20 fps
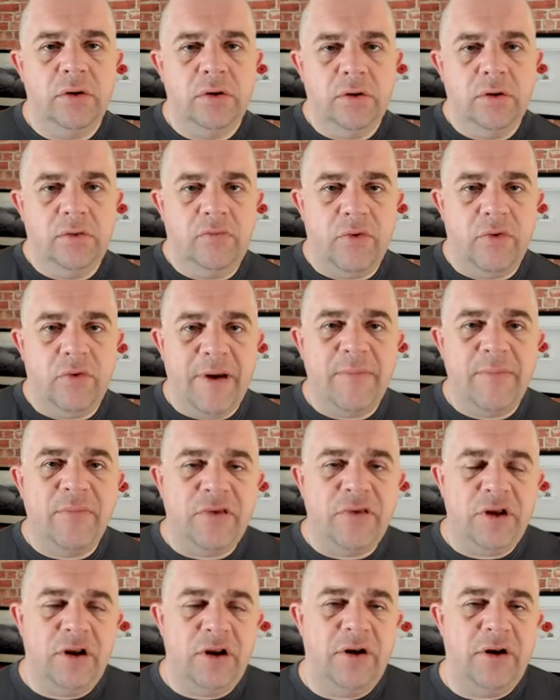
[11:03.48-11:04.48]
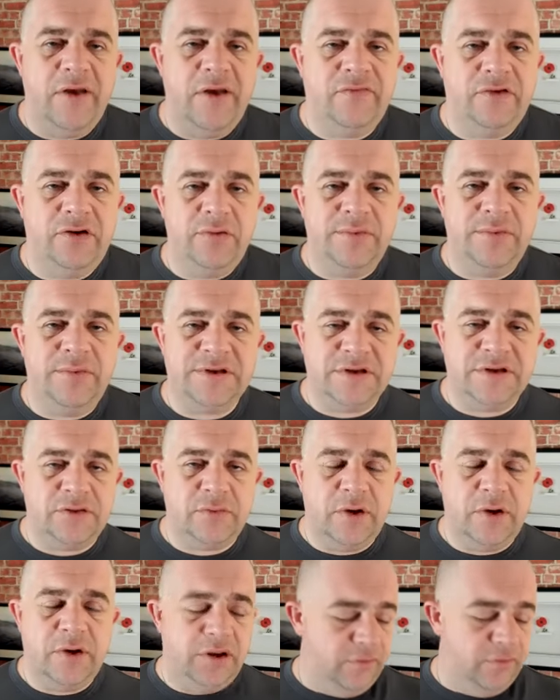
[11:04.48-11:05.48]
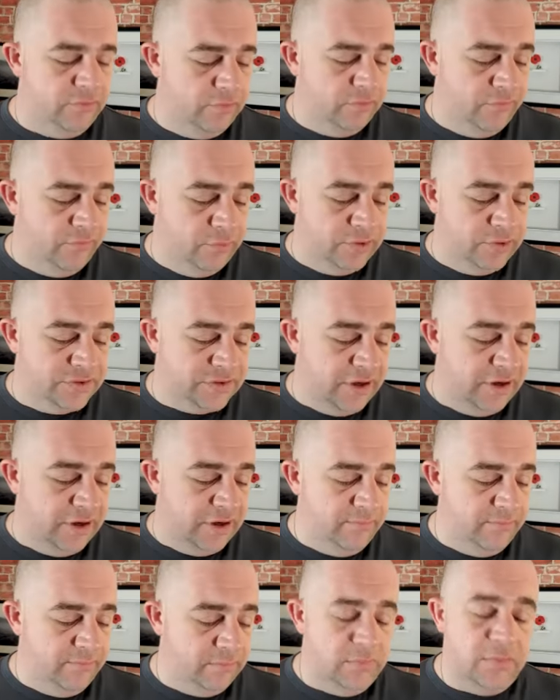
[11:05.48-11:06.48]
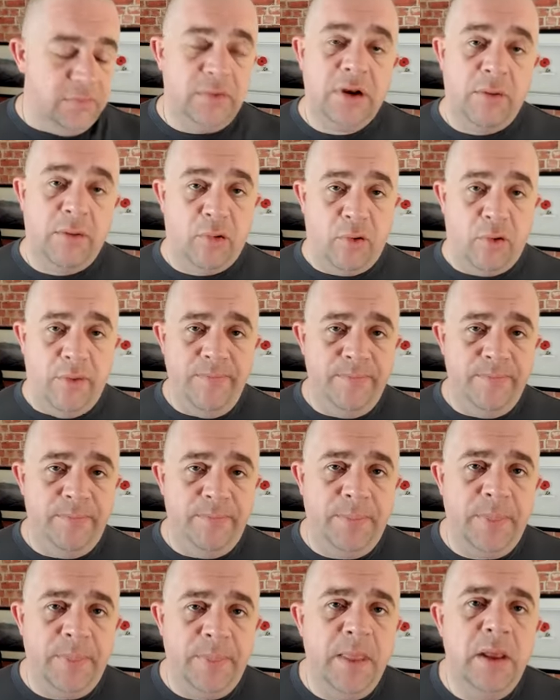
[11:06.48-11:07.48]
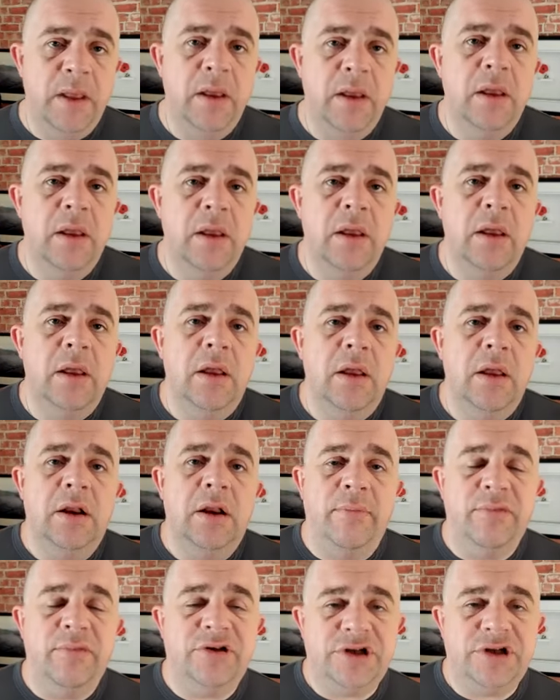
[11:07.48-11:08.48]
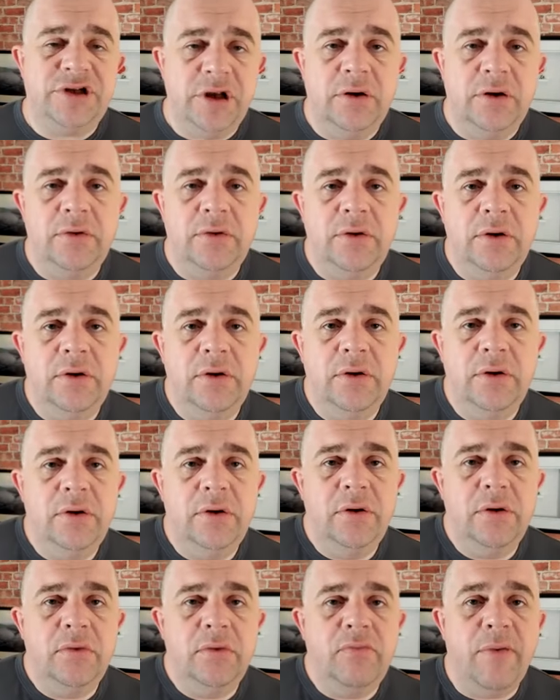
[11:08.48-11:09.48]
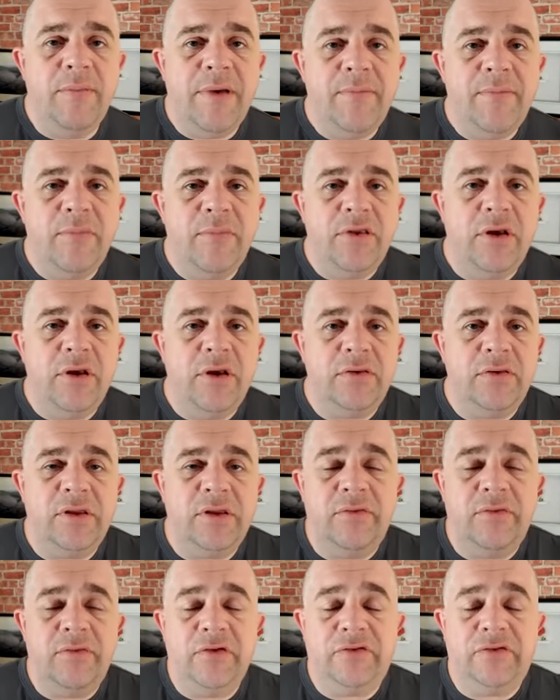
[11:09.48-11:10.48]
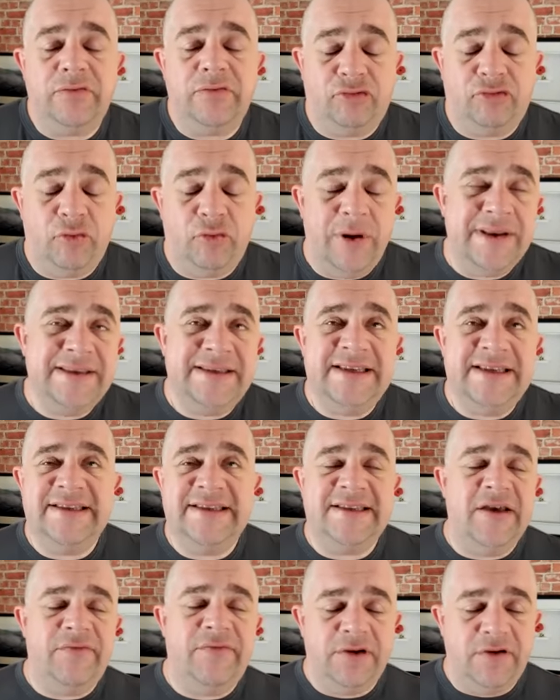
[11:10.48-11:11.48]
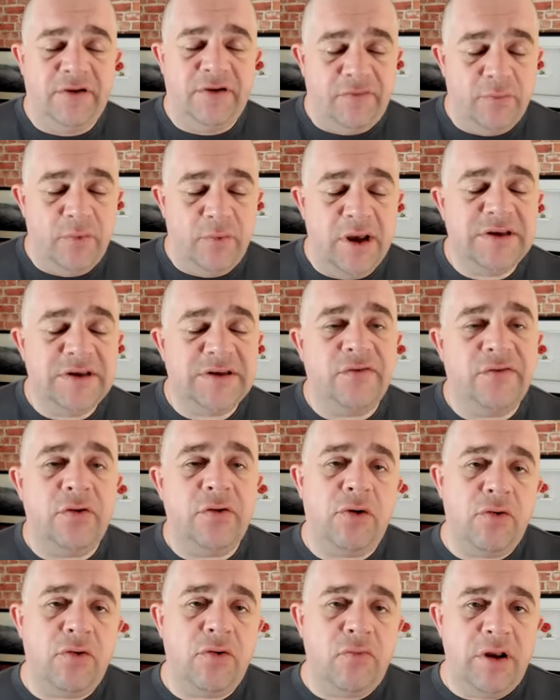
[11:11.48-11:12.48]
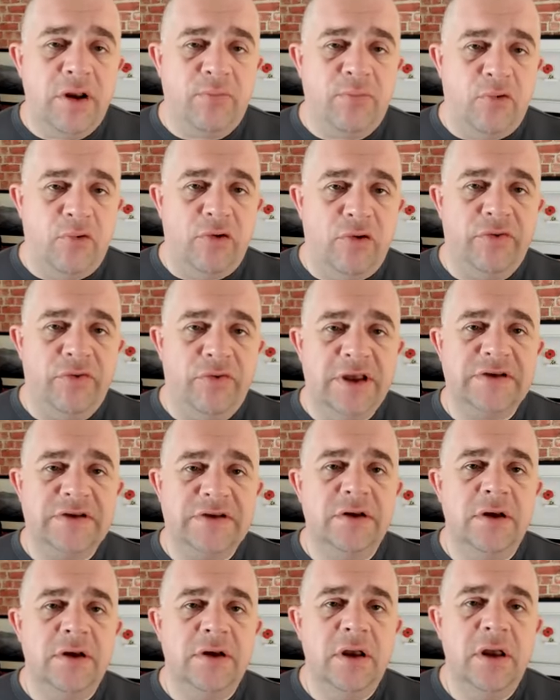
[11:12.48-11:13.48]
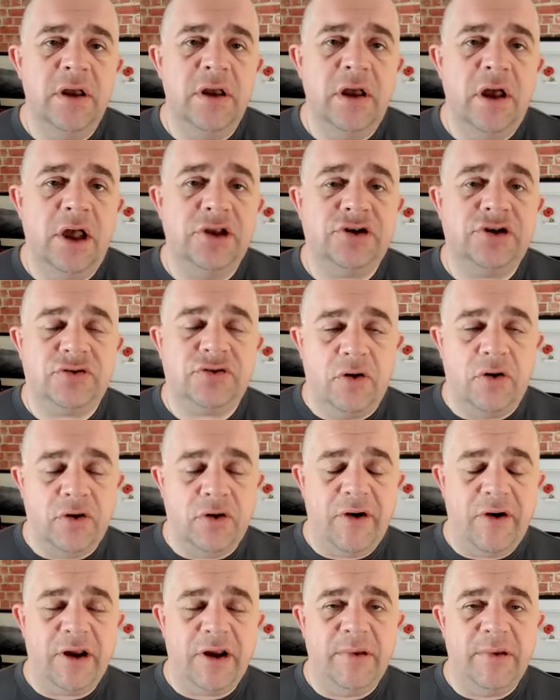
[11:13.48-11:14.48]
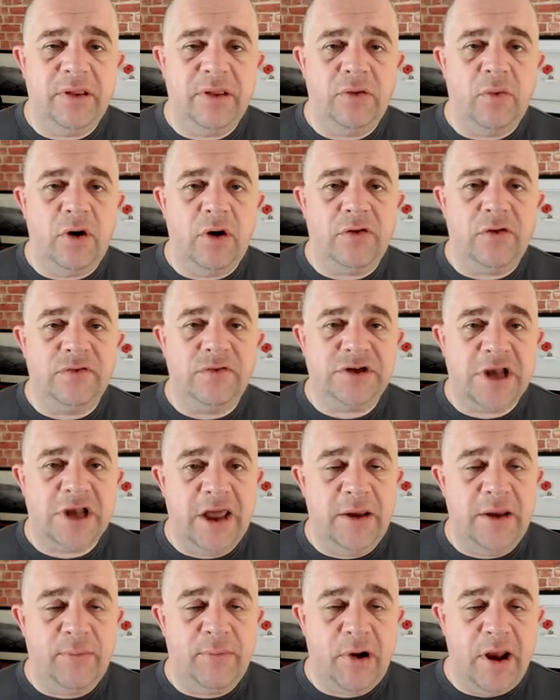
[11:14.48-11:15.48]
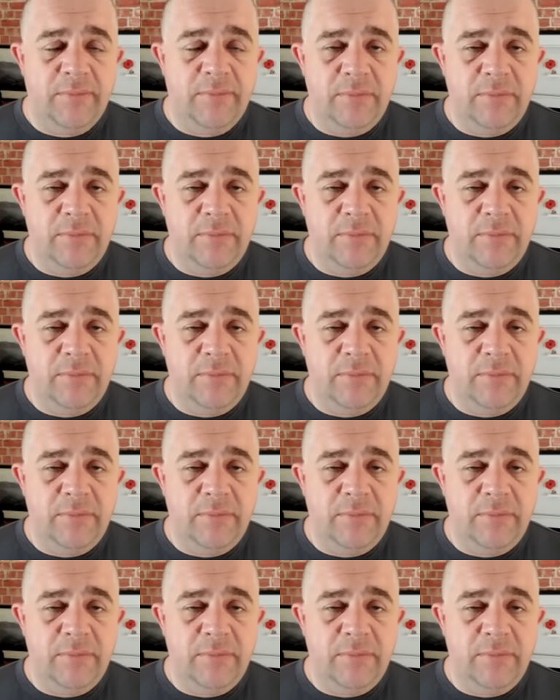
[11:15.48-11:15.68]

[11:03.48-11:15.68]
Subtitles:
remember that you don't have to do business the way you have always done it, number one. Number two, remember that there is 27 different ways. If you want to read more on this, I strongly recommend the work of Jay Abraham.